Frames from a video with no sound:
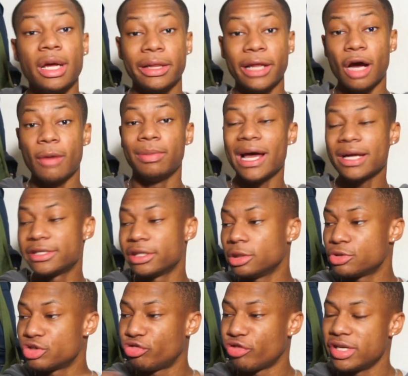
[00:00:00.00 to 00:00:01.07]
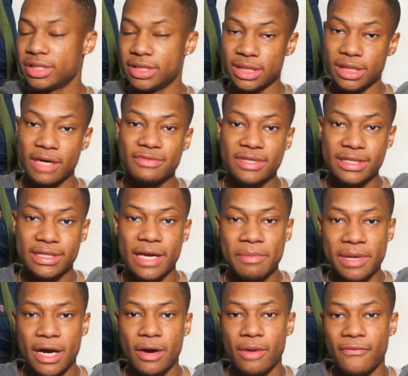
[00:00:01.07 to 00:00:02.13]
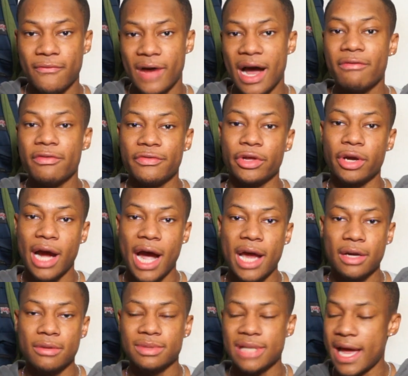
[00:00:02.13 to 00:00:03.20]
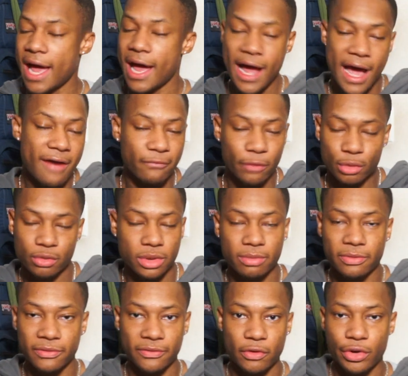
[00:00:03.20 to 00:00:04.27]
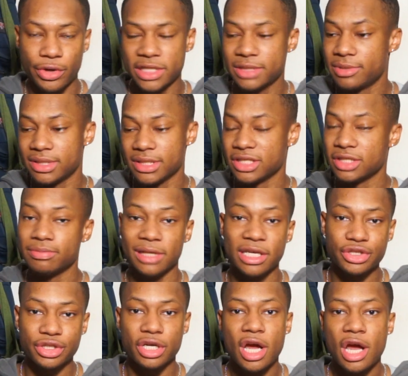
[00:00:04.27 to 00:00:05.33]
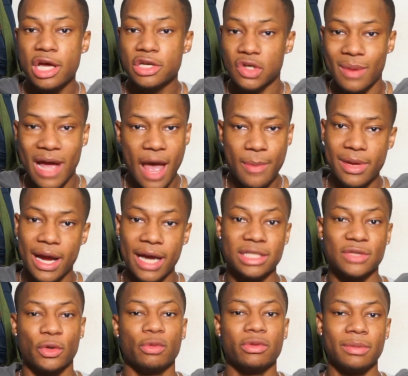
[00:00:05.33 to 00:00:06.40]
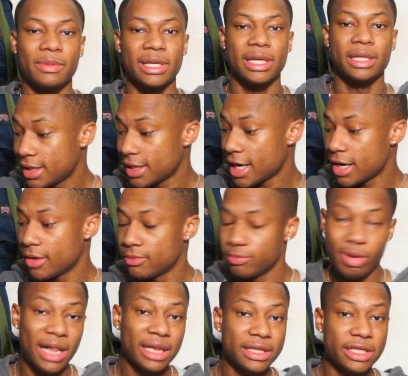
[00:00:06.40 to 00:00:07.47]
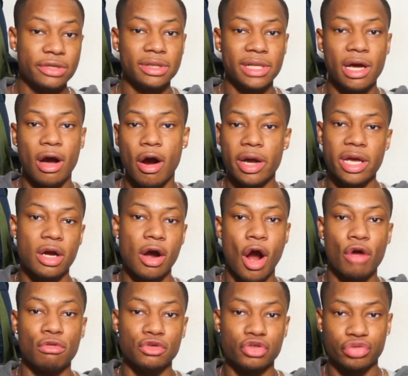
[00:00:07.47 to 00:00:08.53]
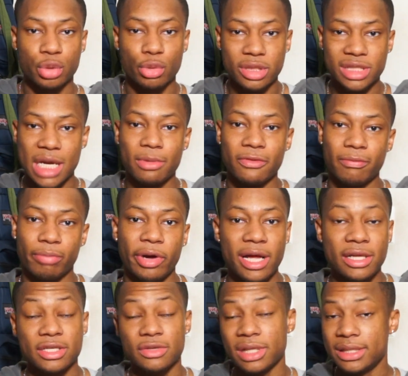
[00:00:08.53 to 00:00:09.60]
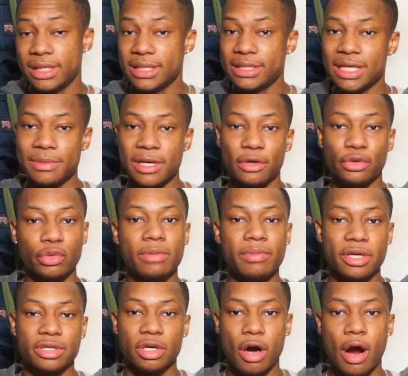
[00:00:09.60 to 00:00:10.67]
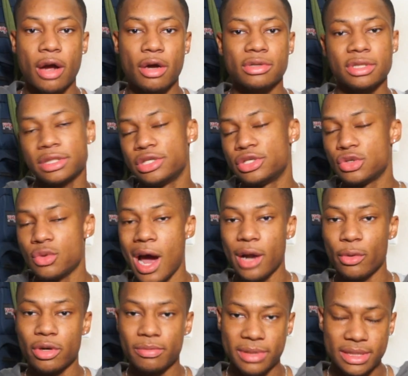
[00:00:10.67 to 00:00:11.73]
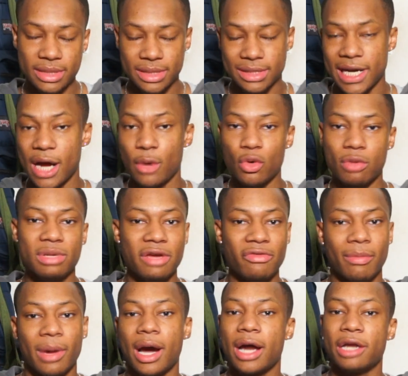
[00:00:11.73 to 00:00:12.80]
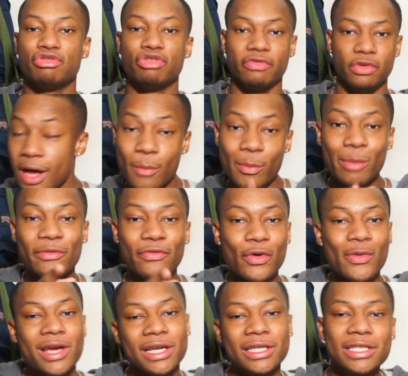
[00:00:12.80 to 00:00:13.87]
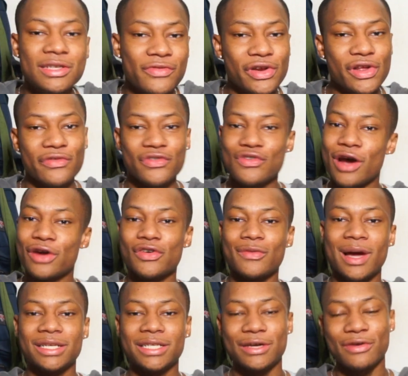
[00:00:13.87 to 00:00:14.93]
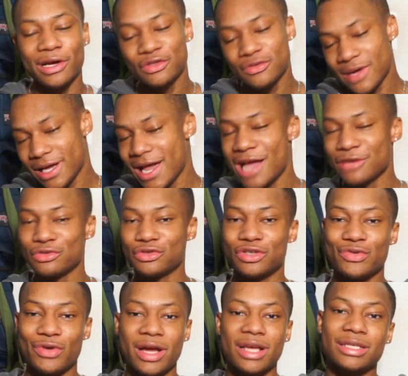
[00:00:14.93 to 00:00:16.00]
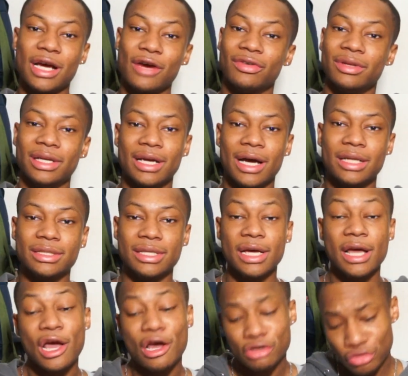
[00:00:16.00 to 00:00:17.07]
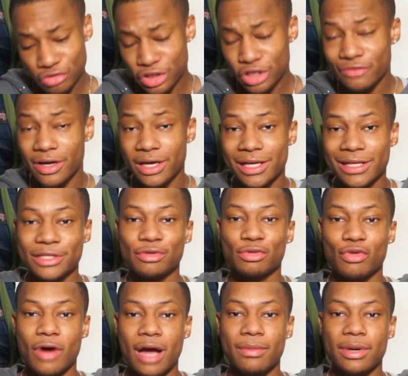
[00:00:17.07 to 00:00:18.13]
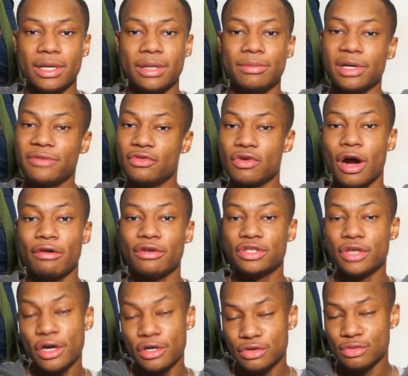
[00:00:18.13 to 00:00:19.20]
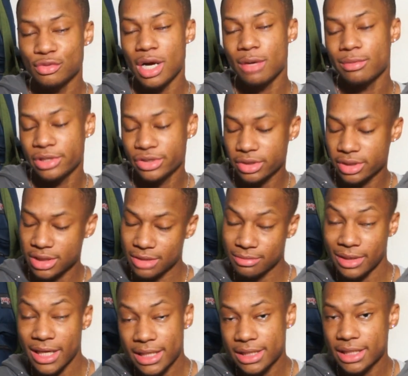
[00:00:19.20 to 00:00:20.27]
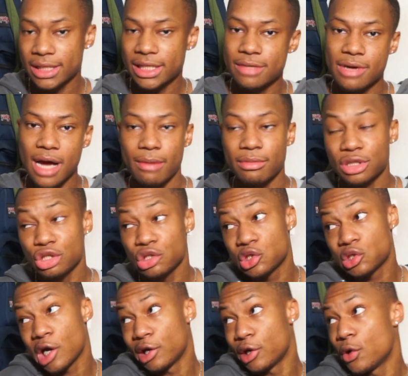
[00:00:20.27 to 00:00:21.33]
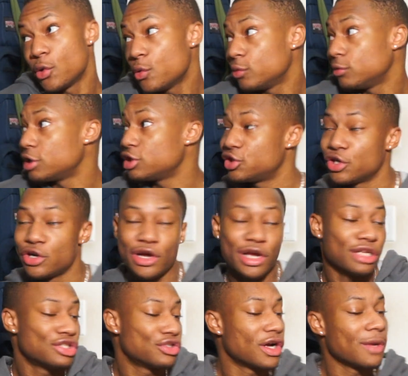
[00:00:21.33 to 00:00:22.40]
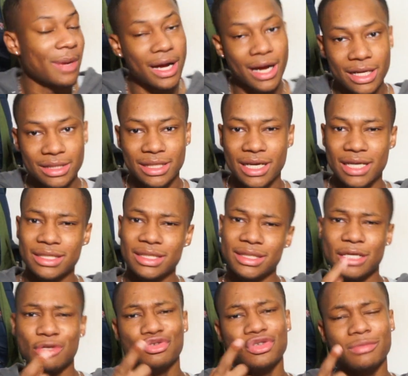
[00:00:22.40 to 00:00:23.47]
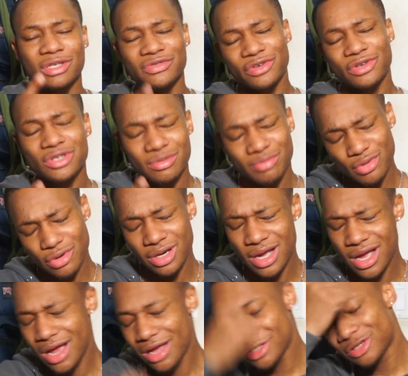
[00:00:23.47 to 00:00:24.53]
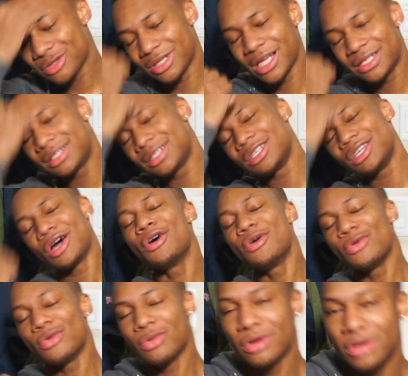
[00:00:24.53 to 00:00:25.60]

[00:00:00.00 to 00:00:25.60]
Now, Black Tailor was gracious enough to send me out 5 of their items. I have worked with them before, and it's been such a pleasure, so I'm happy I got to work with them again. Now, Black Tailor, they are a cargo streetwear type of brand, so they did send me out 3 pairs of cargos and then 2 outerwear pieces that I will be giving my honest review. But before we get into the video, if you are new to my channel, I do make casual streetwear and style related content, so stick around and hit the subscribe button. But if you are a returning subscriber, make sure to keep liking and keep commenting so I know that you're enjoying my content, and just thank you so much for your support. So let's go.